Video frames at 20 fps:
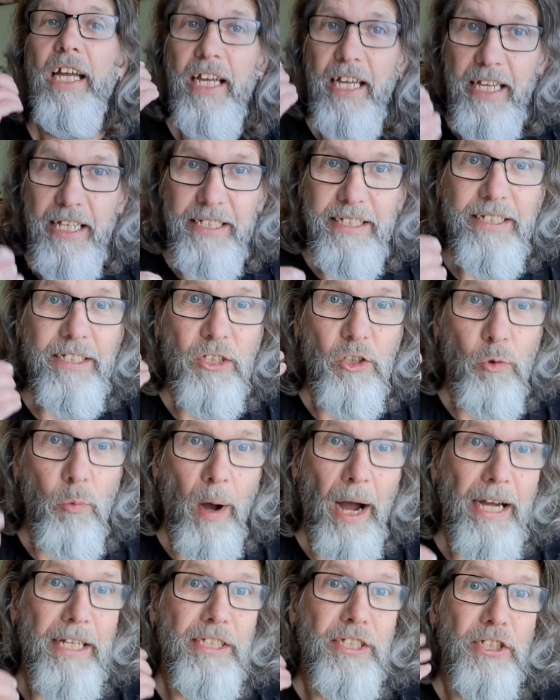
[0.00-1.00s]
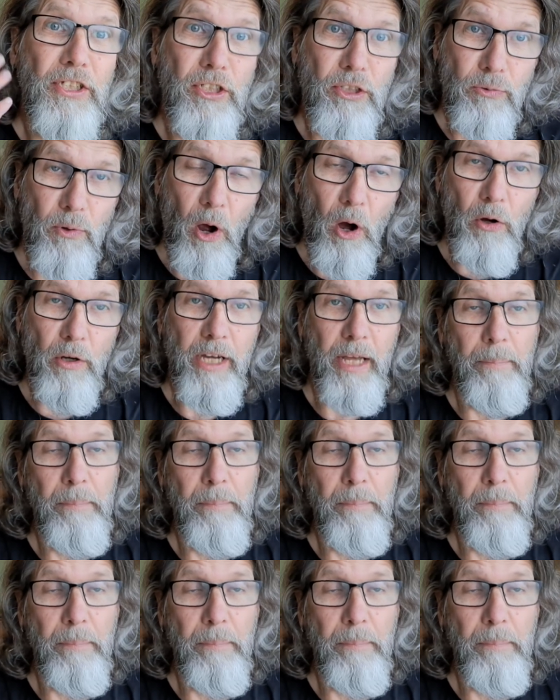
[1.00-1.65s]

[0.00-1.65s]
is quite strong.